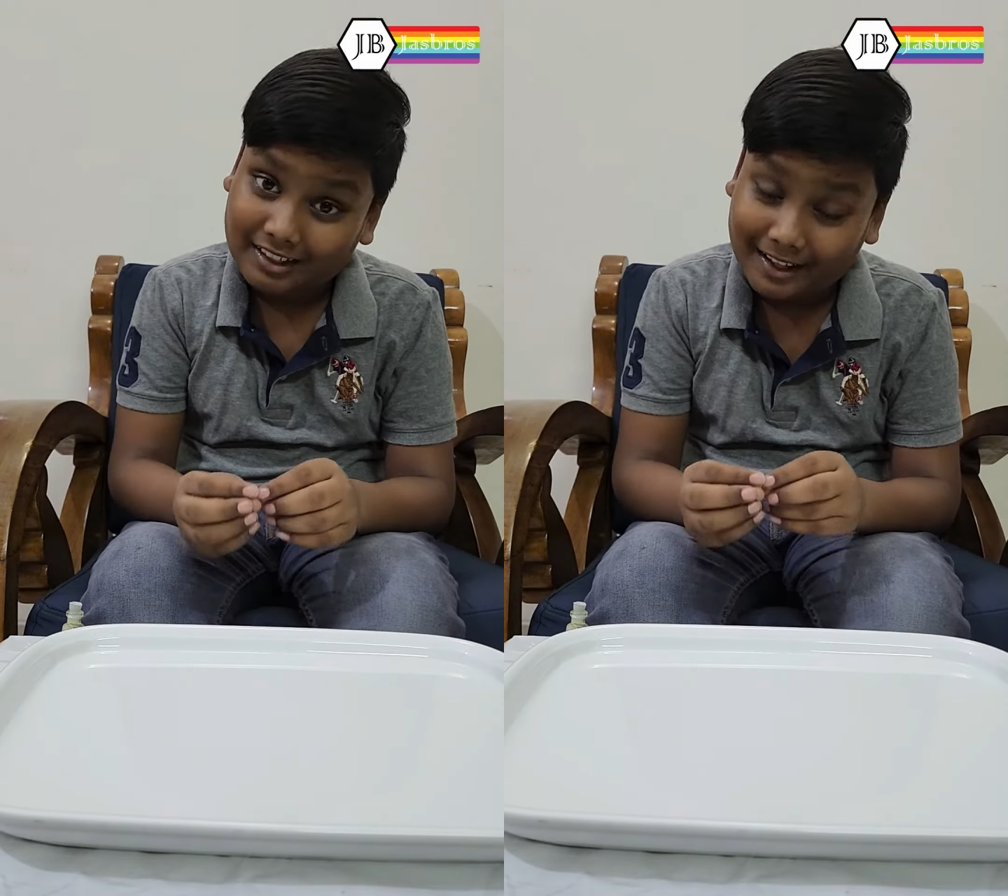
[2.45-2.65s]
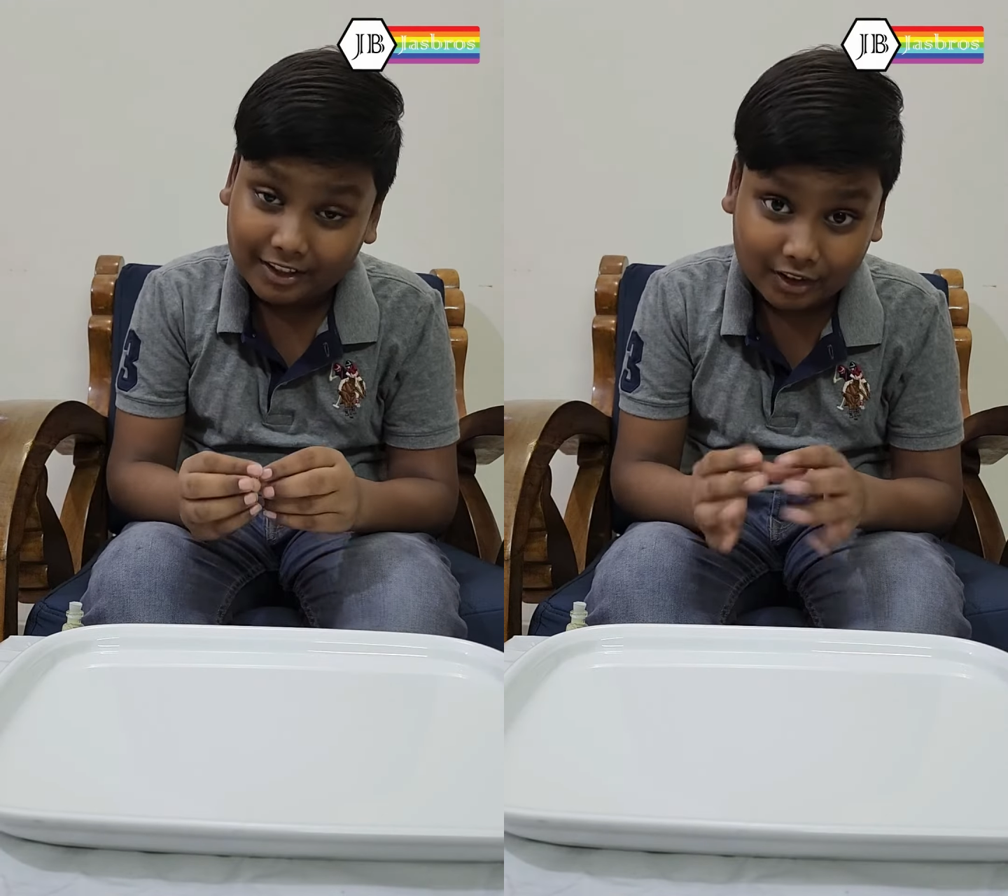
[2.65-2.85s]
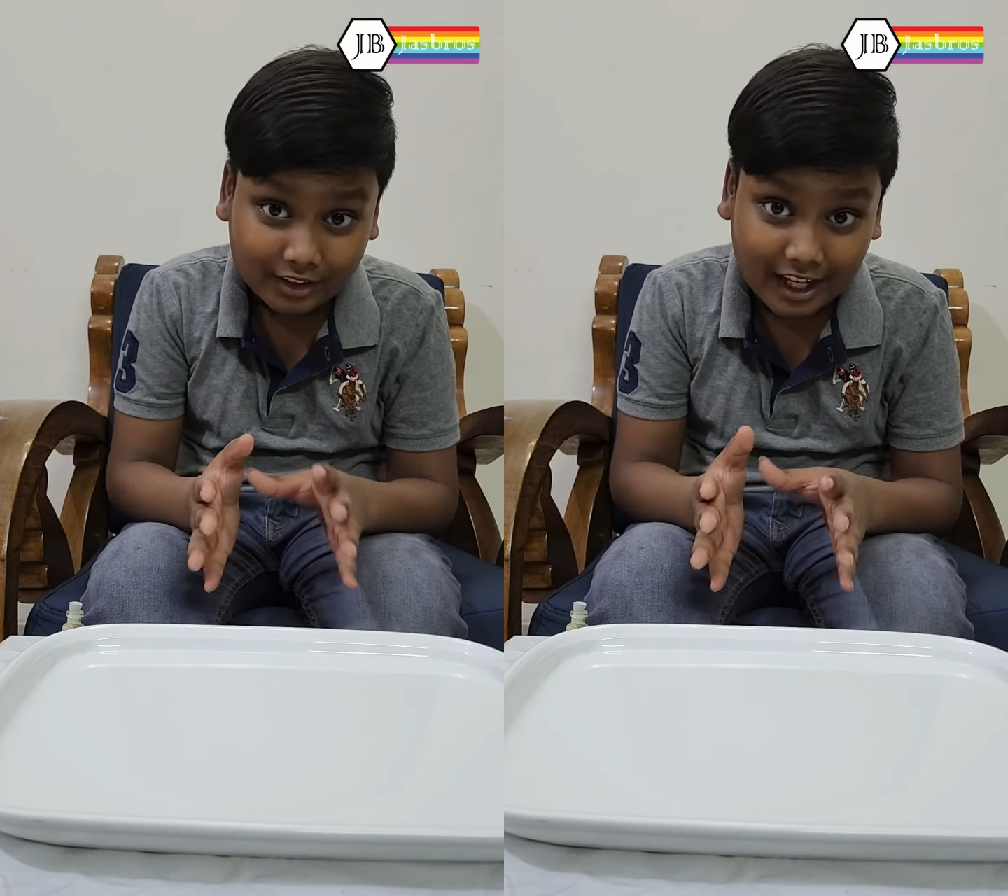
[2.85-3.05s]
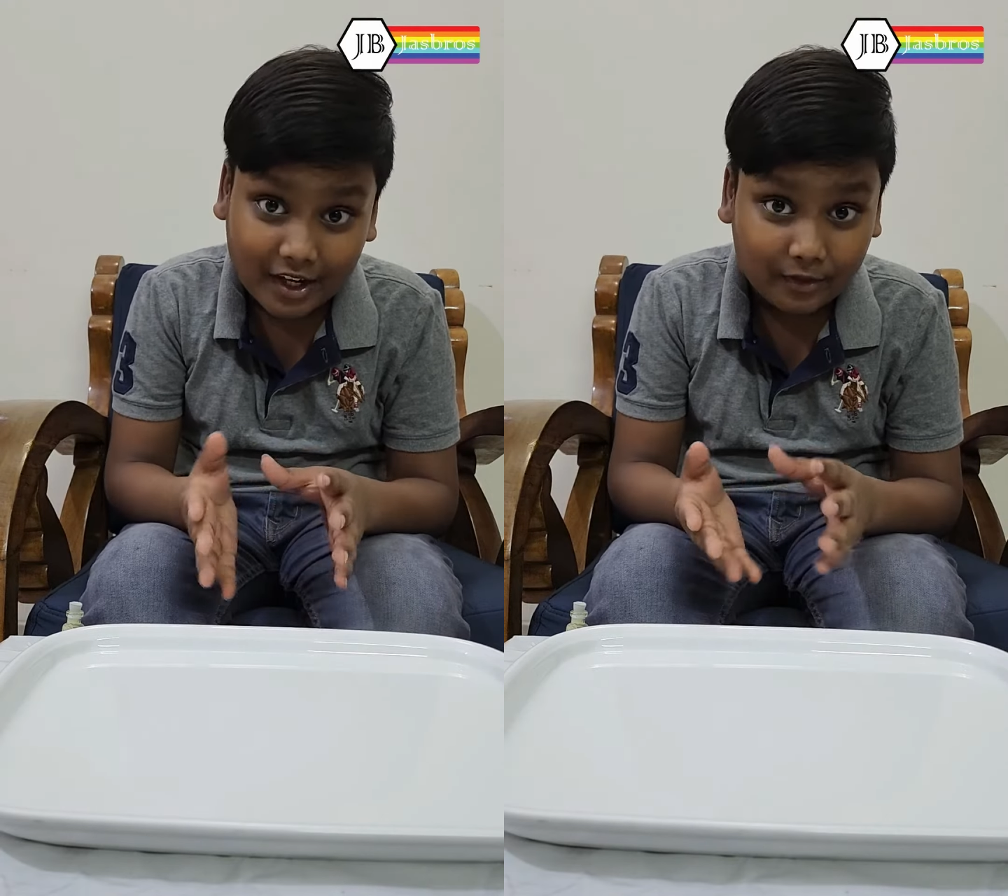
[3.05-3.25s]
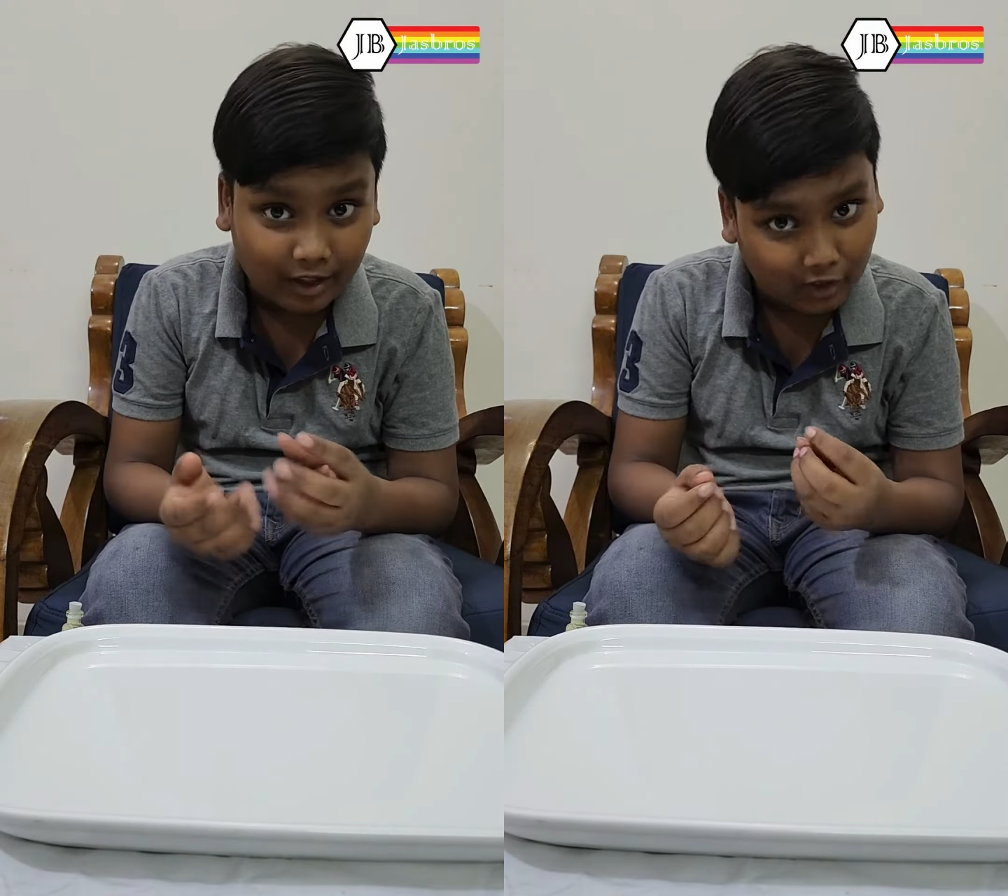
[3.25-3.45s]
and
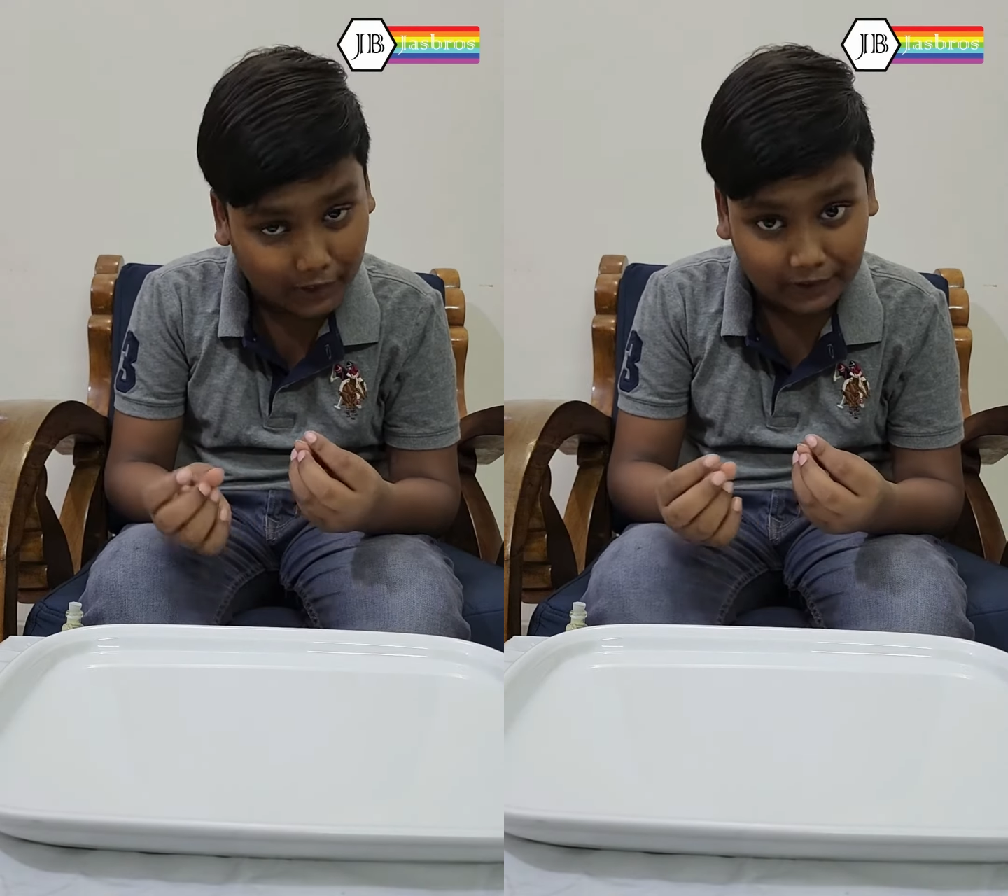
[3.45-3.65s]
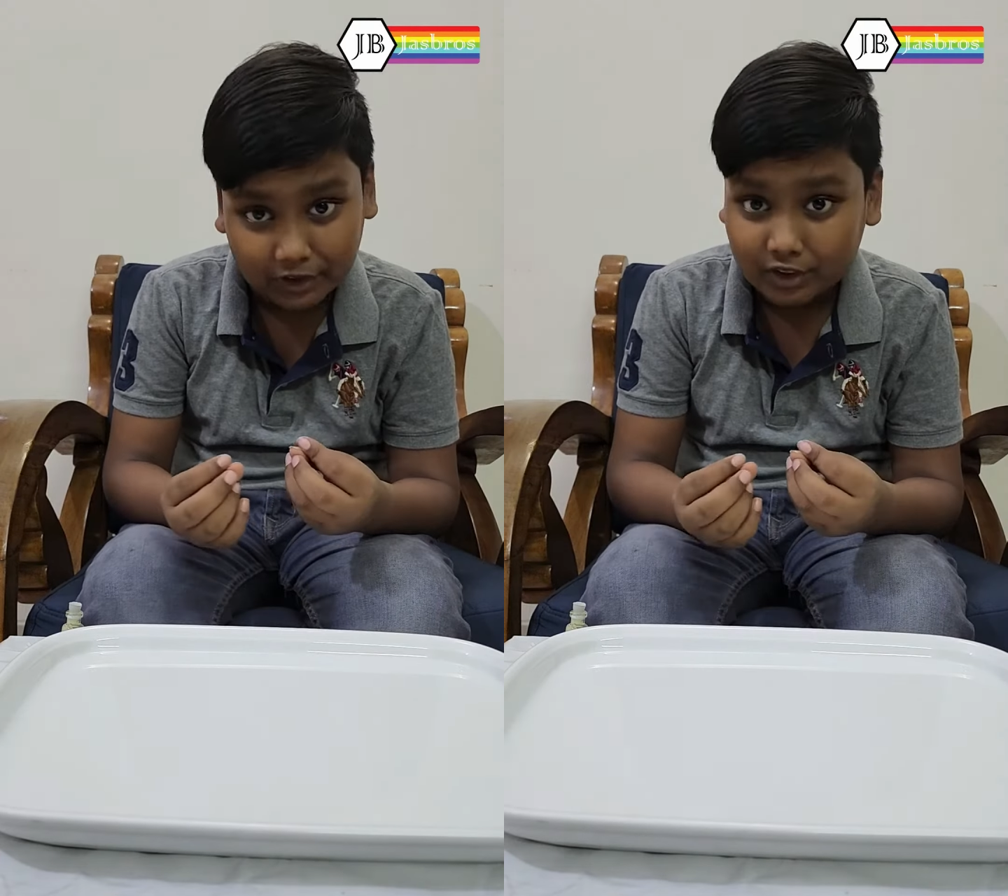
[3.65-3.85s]
today we're going to